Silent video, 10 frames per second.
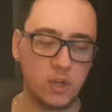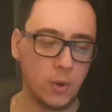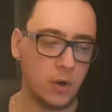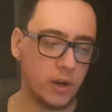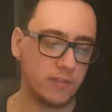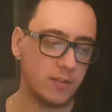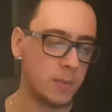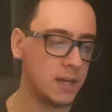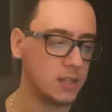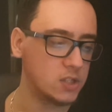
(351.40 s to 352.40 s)
too annoying for
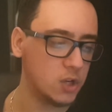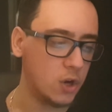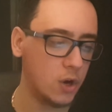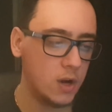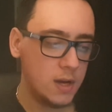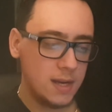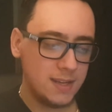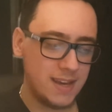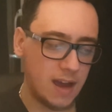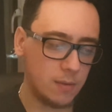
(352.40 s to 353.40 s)
me. So,
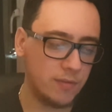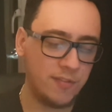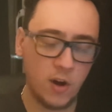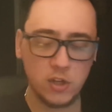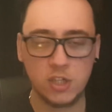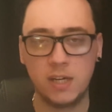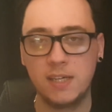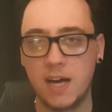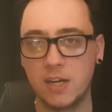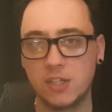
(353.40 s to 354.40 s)
yeah, unfortunately,
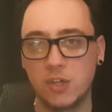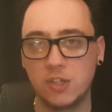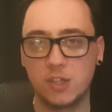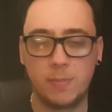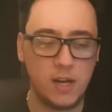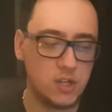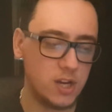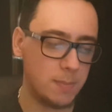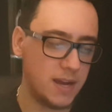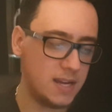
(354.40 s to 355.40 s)
Dinosaurs on a
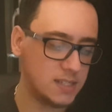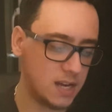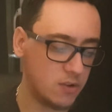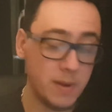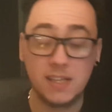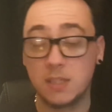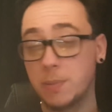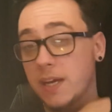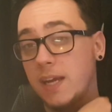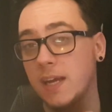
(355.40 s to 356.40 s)
Spaceship is and remains to
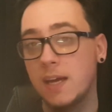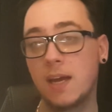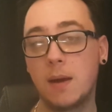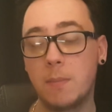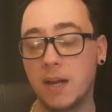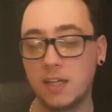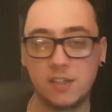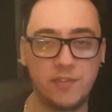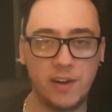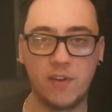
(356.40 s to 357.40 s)
be my
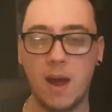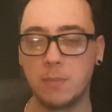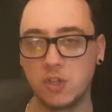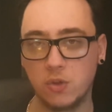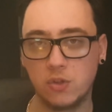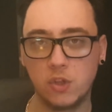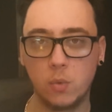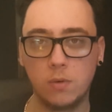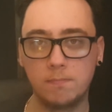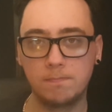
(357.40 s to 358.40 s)
least favourite episode too.
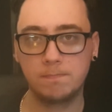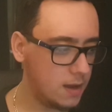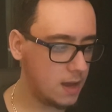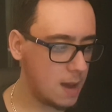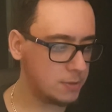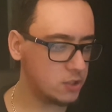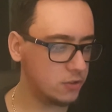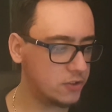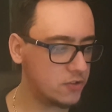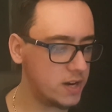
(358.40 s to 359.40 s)

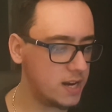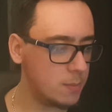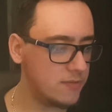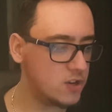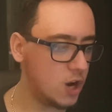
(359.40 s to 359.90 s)
Episode 3, and we've